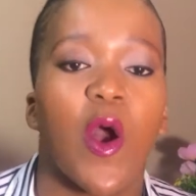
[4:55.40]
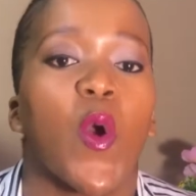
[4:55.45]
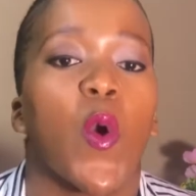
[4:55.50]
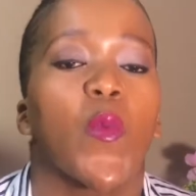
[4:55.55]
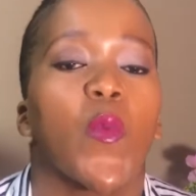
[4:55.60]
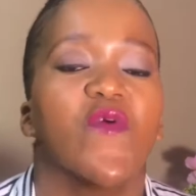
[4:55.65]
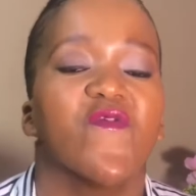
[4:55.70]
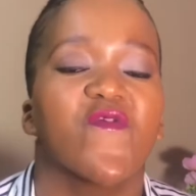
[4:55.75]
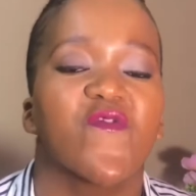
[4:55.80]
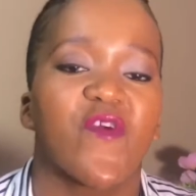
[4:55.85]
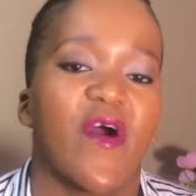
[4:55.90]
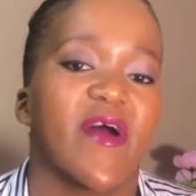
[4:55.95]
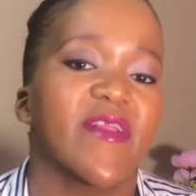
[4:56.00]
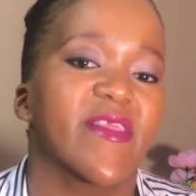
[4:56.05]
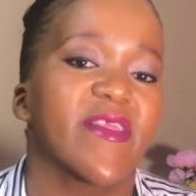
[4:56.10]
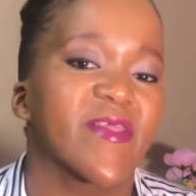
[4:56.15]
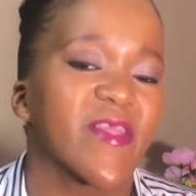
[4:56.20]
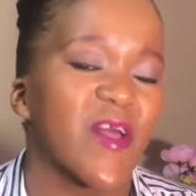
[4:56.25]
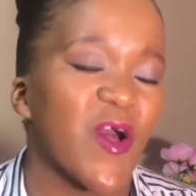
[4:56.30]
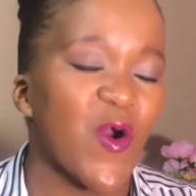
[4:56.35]
We've
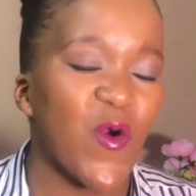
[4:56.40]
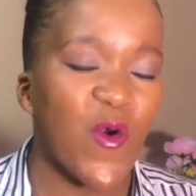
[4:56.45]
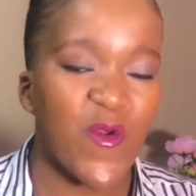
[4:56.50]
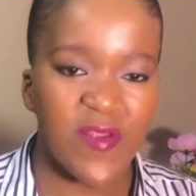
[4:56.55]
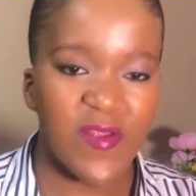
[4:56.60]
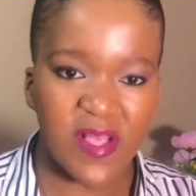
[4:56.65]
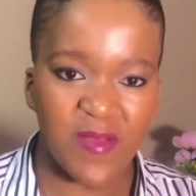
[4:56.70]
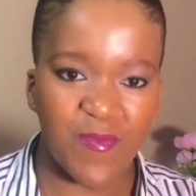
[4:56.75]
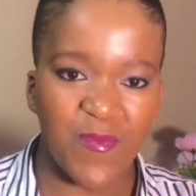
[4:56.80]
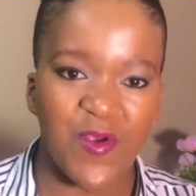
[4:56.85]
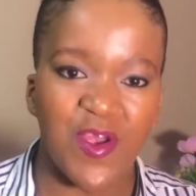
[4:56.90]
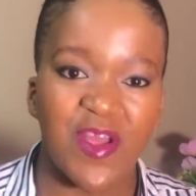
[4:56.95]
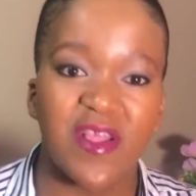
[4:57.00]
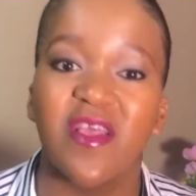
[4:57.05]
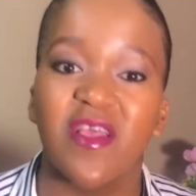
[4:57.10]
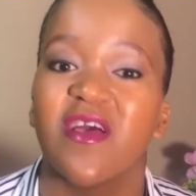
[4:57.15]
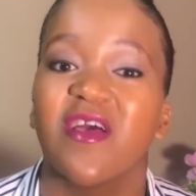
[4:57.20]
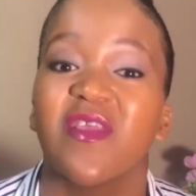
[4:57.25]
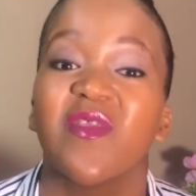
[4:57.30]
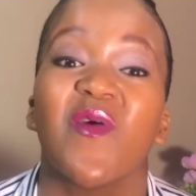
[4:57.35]
got the Holy Spirit
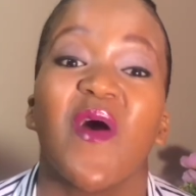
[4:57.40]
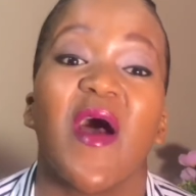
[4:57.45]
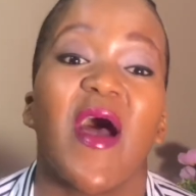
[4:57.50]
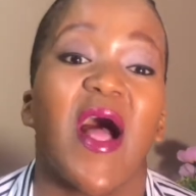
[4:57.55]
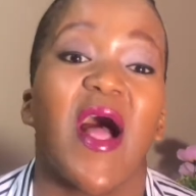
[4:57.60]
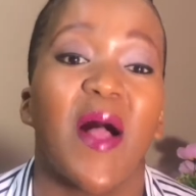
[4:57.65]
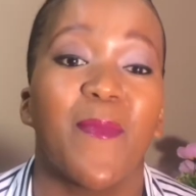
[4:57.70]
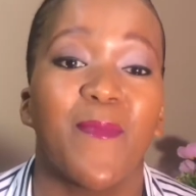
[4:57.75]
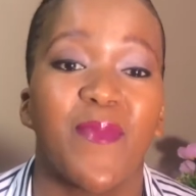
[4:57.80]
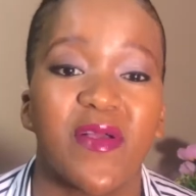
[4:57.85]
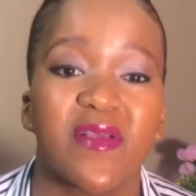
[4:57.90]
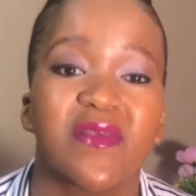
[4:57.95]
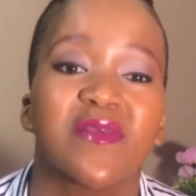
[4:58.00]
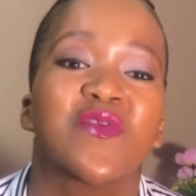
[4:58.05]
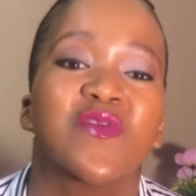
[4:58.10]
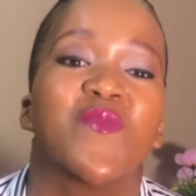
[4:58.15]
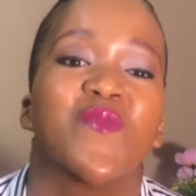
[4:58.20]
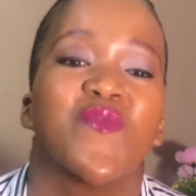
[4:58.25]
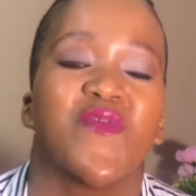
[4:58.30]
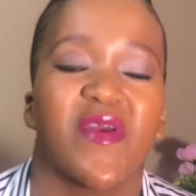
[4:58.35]
to help us
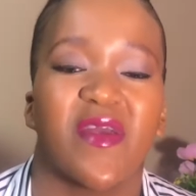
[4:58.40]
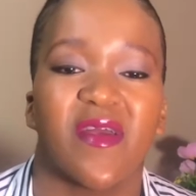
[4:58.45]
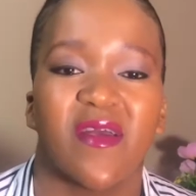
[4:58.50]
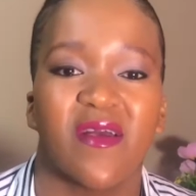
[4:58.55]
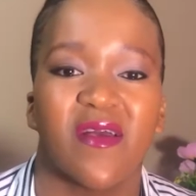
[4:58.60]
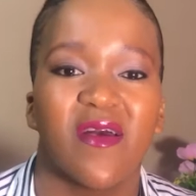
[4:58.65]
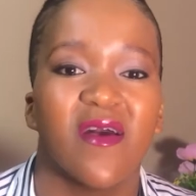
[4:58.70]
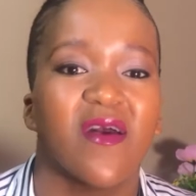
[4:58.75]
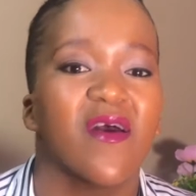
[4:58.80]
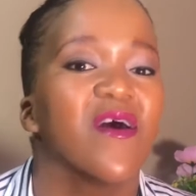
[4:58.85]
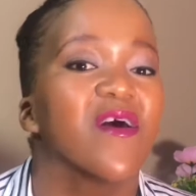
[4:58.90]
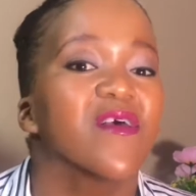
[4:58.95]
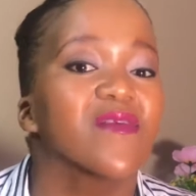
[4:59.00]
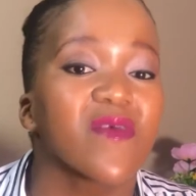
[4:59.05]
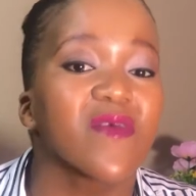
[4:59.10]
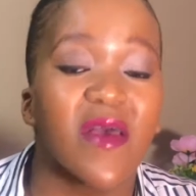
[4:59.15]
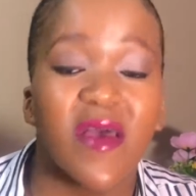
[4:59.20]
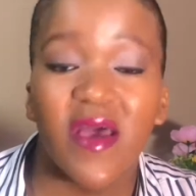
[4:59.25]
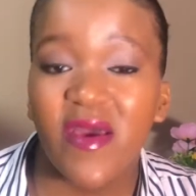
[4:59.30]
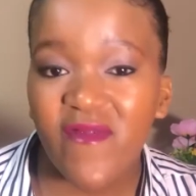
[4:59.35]
to pray.
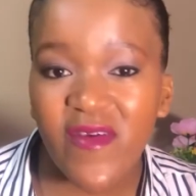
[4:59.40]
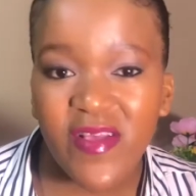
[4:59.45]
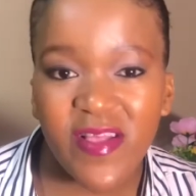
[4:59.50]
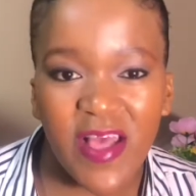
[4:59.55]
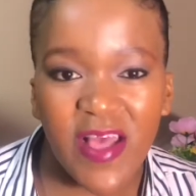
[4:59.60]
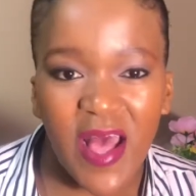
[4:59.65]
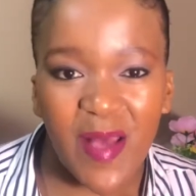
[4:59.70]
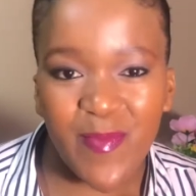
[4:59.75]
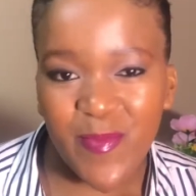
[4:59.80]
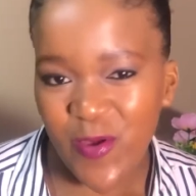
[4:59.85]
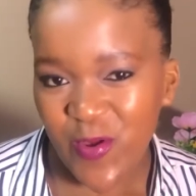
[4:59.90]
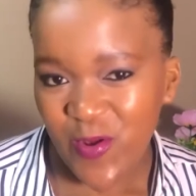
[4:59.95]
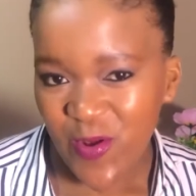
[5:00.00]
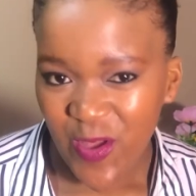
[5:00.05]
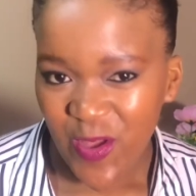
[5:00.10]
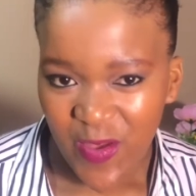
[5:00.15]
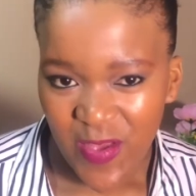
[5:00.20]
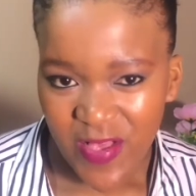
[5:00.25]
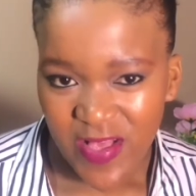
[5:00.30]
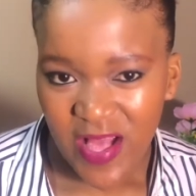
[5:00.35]
So every time you
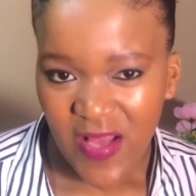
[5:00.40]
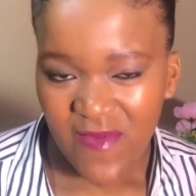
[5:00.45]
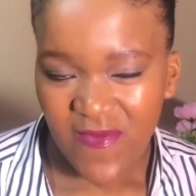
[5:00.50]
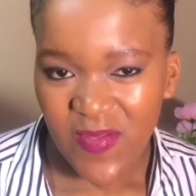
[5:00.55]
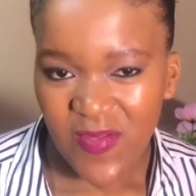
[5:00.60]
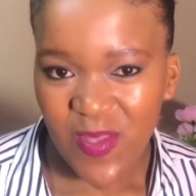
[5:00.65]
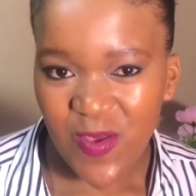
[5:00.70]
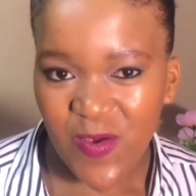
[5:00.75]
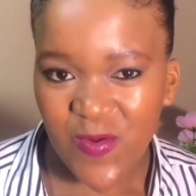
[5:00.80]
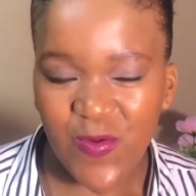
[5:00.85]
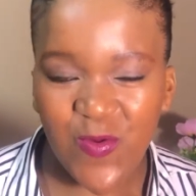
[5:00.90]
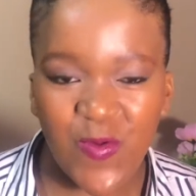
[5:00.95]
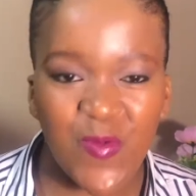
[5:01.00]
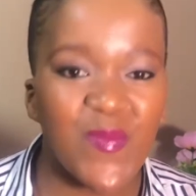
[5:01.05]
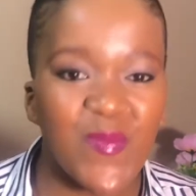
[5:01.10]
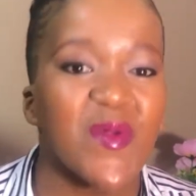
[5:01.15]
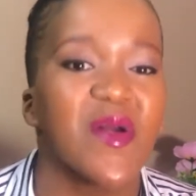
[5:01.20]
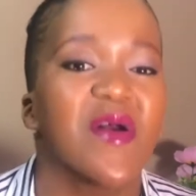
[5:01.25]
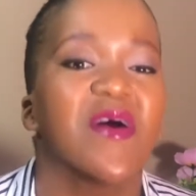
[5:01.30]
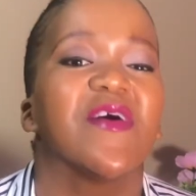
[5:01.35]
lock yourself in the
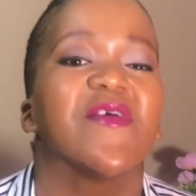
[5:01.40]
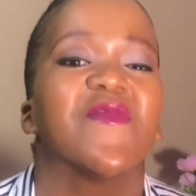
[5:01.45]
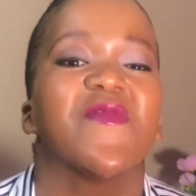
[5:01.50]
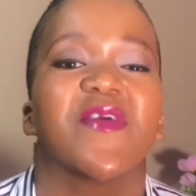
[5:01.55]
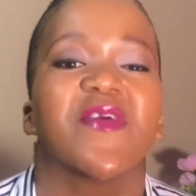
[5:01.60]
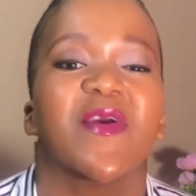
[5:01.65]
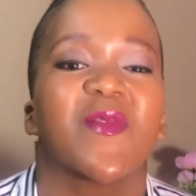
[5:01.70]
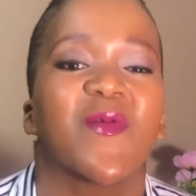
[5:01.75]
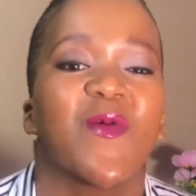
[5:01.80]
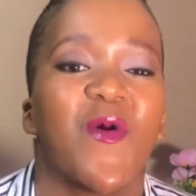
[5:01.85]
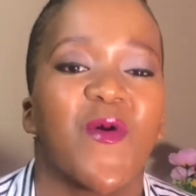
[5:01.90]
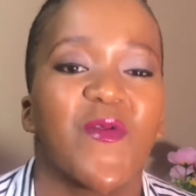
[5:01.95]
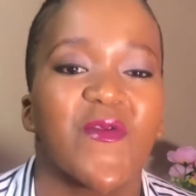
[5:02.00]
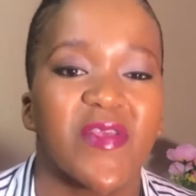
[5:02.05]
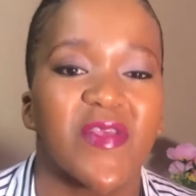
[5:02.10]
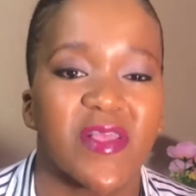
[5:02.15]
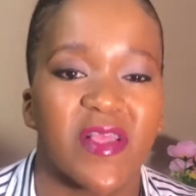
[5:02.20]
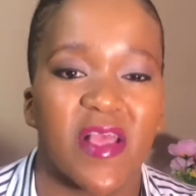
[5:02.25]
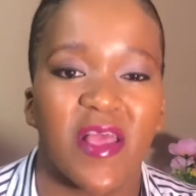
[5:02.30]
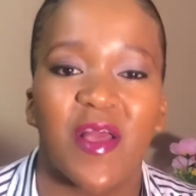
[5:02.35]
room, you can always
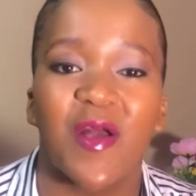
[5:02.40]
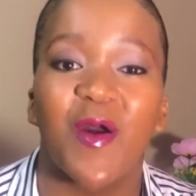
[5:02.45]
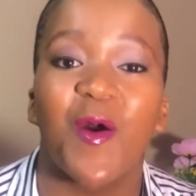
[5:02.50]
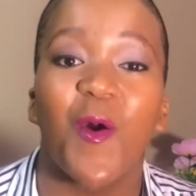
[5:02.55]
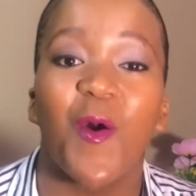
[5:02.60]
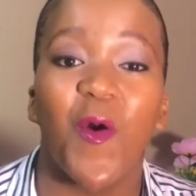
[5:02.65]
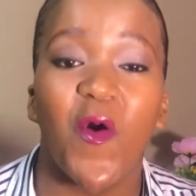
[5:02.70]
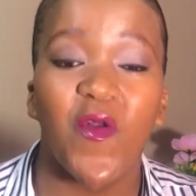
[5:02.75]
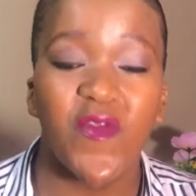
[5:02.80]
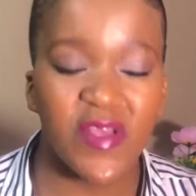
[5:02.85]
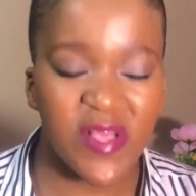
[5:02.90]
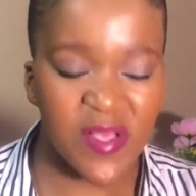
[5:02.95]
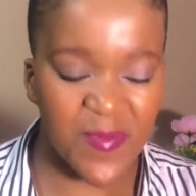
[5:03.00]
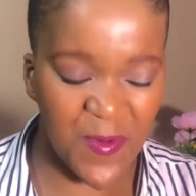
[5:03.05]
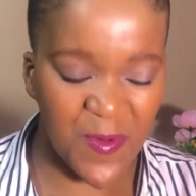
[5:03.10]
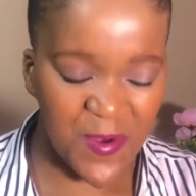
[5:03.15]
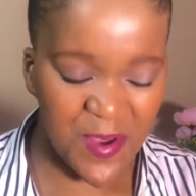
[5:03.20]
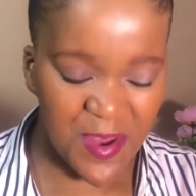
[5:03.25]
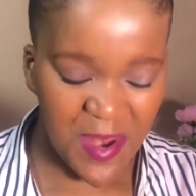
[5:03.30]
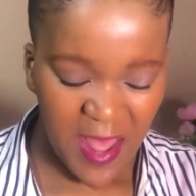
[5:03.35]
say, Holy
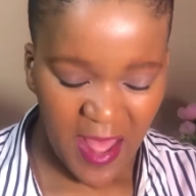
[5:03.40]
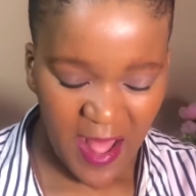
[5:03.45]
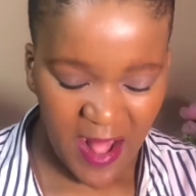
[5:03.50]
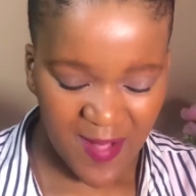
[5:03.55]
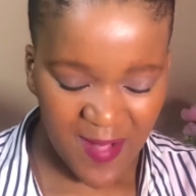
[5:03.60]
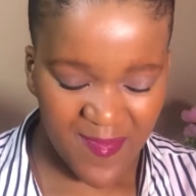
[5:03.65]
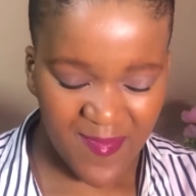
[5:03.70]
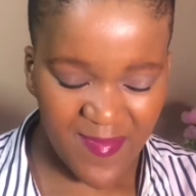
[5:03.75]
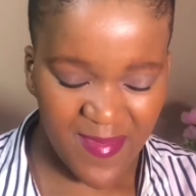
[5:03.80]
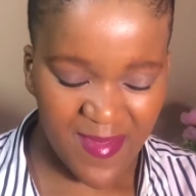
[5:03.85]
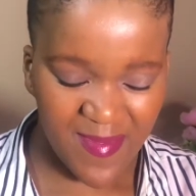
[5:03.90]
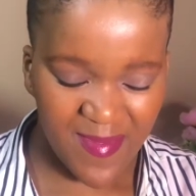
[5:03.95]
Spirit, help me.